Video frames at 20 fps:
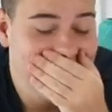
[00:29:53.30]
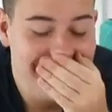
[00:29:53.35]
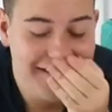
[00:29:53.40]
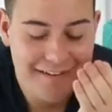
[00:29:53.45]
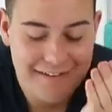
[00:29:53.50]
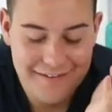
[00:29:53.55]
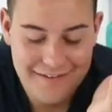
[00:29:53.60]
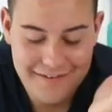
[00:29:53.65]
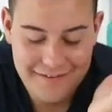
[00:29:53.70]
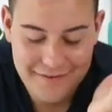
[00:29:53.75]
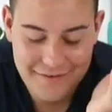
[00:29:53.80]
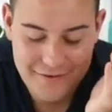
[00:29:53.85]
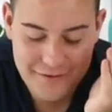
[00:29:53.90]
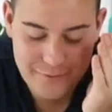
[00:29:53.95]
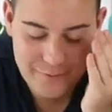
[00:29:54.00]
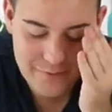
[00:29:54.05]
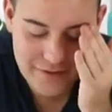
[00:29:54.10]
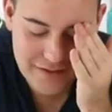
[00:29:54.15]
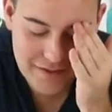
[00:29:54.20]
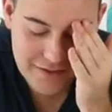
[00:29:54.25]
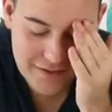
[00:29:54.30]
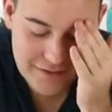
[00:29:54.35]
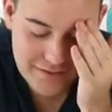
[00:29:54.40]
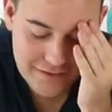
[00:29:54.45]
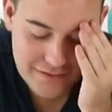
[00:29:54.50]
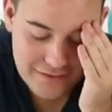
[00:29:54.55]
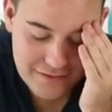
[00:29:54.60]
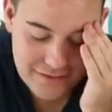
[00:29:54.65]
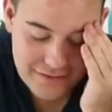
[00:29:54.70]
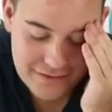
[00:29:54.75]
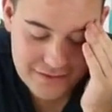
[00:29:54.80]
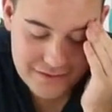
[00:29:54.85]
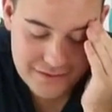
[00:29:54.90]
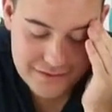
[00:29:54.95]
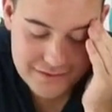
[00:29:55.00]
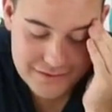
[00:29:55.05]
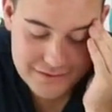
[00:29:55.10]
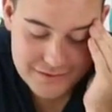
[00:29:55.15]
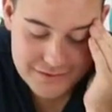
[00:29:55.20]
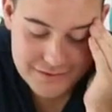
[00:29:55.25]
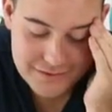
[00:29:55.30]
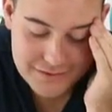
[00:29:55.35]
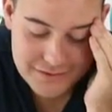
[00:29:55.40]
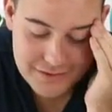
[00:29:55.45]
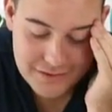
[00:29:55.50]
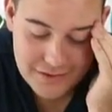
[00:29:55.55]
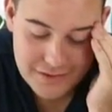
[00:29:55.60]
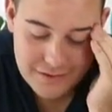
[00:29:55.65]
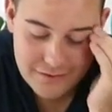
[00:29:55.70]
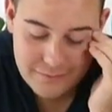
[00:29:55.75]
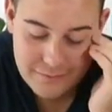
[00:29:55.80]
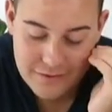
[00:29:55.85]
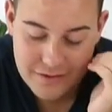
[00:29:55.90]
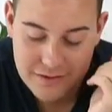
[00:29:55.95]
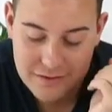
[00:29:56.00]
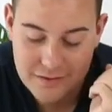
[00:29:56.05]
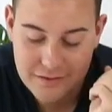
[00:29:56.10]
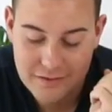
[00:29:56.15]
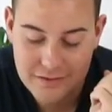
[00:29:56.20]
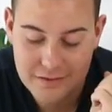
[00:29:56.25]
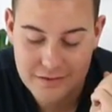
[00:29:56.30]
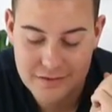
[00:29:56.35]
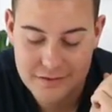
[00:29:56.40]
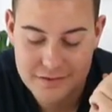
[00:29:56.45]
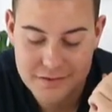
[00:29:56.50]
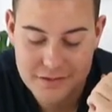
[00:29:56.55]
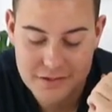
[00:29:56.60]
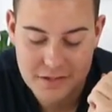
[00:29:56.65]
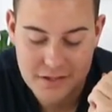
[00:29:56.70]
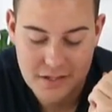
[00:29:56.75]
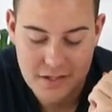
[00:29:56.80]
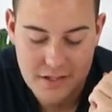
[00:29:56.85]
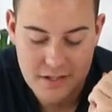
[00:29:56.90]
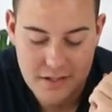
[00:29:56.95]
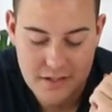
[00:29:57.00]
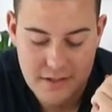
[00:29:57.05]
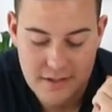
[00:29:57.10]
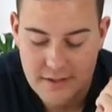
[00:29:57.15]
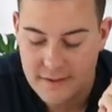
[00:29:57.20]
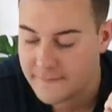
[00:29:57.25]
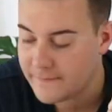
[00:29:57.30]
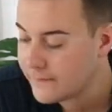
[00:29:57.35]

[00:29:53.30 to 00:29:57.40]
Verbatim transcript: Start oh my gosh. Oh my gosh. Thank you.